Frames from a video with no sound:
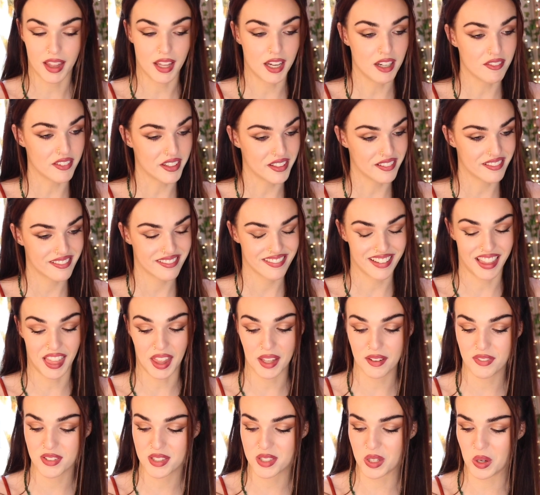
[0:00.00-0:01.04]
I love it.
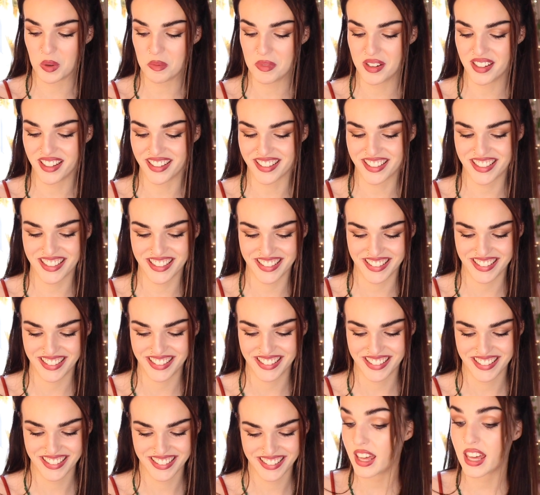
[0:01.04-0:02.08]
I love it so much.
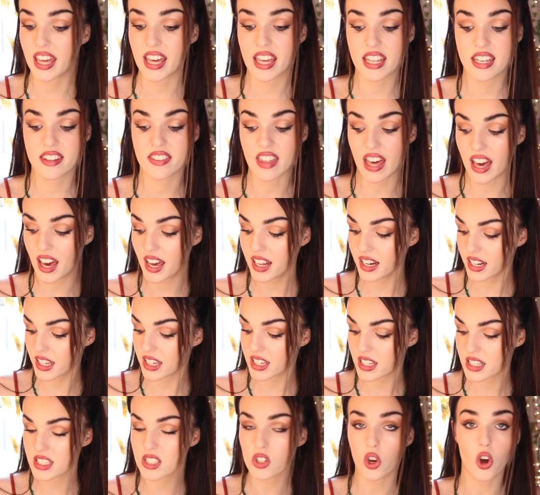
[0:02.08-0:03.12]
And
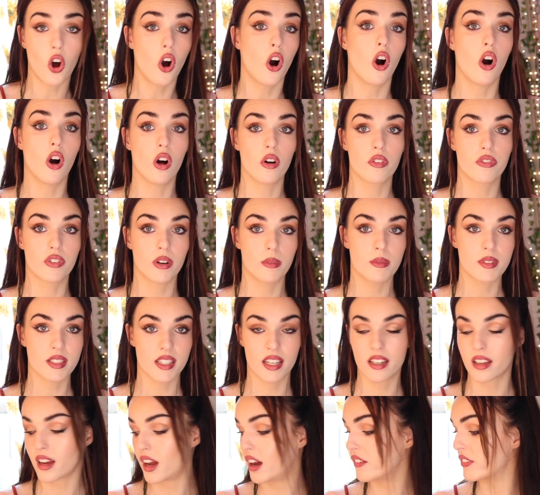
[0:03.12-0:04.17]
that is all
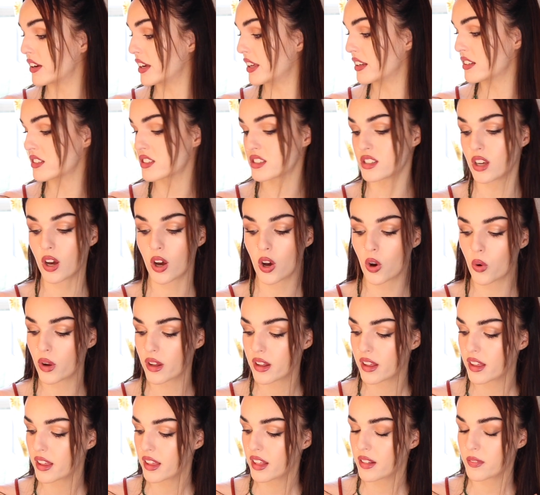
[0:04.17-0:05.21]
from Zen Coven.
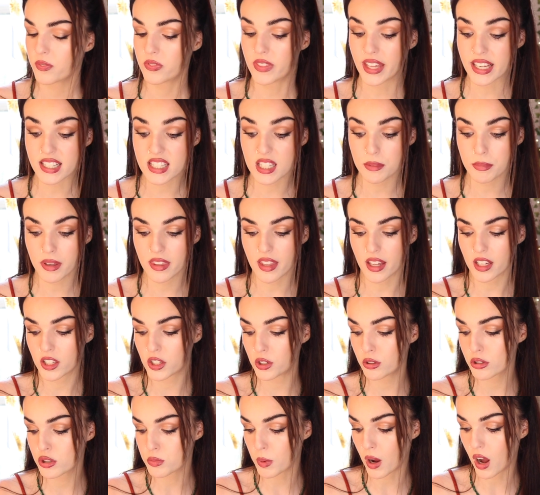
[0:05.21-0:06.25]
So they sent me
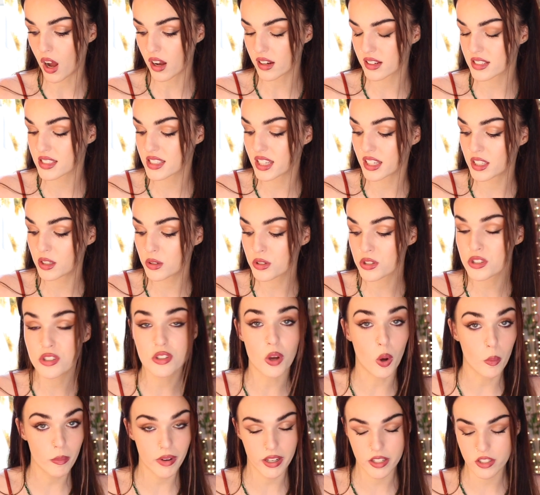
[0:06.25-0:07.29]
that huge box. Thank you
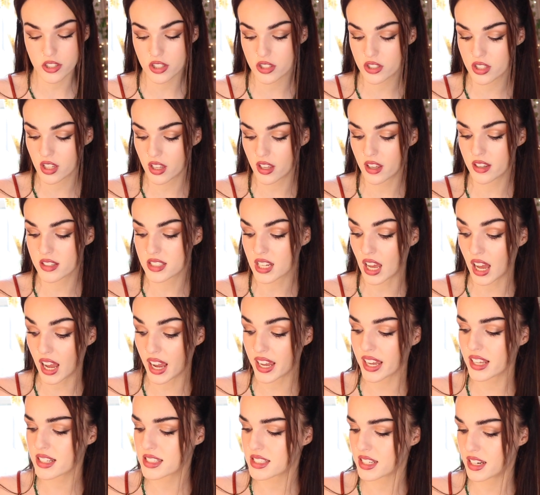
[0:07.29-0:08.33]
so much to
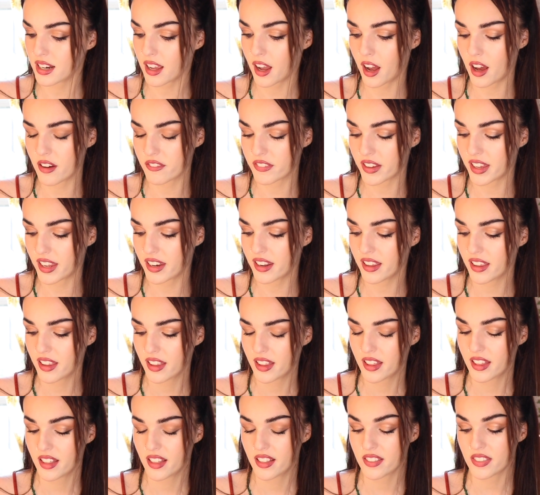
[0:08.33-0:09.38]
Ty at Zen
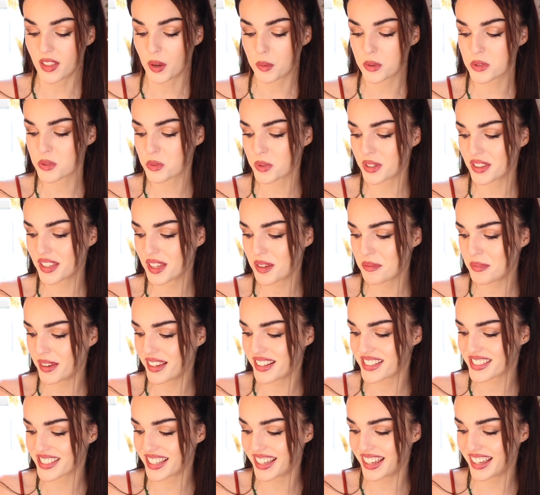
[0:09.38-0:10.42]
Coven. That was really
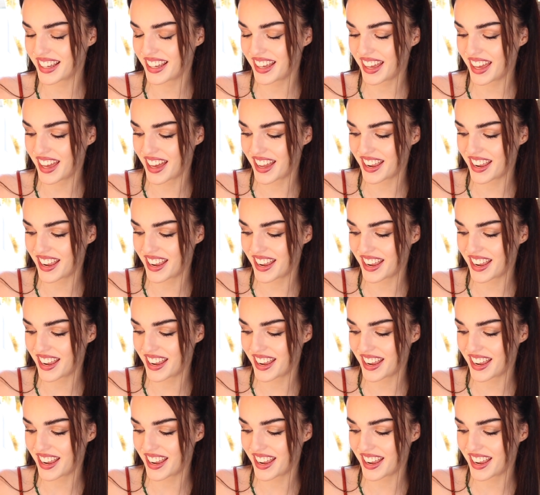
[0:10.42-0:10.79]
amazing.